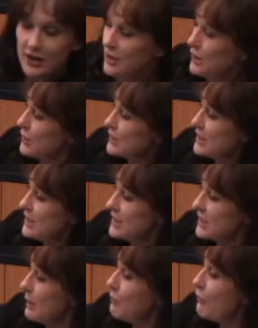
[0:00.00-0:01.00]
You'll see
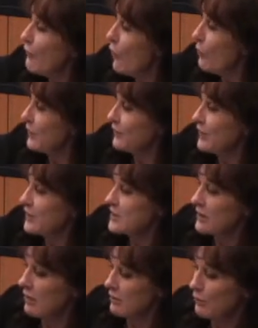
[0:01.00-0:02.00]
some form of
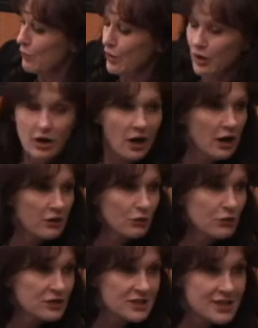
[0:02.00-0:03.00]
this artwork on
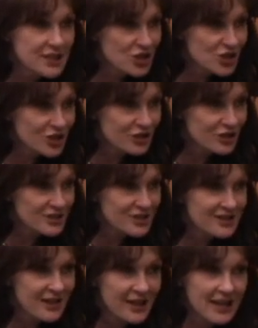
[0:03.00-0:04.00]
all the
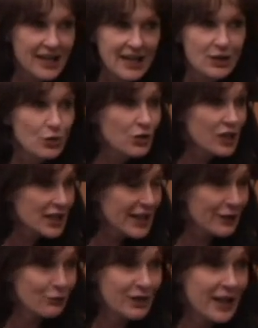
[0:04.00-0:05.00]
T-shirts and all the
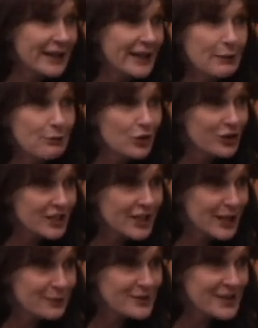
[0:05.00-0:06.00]
collateral, our little book that
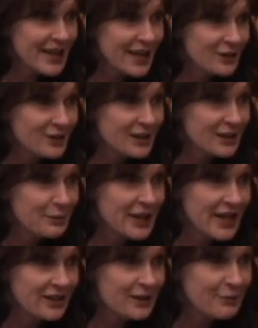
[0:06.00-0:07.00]
comes out, that'll be
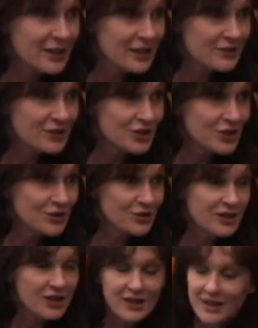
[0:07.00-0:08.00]
out in the middle of
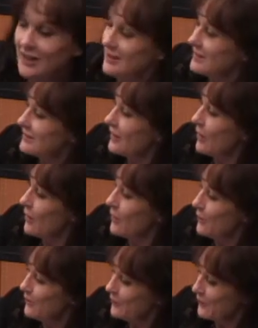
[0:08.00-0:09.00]
June.
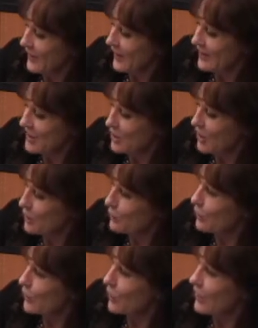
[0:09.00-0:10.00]
So this
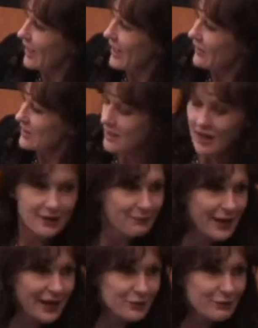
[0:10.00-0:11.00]
artwork and this color
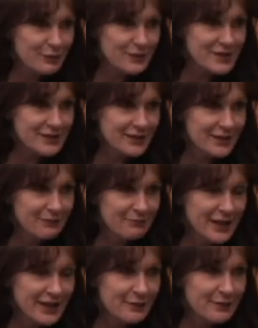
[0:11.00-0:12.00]
palette will be seen in
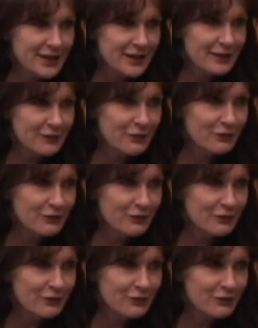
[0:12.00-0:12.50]
many, many different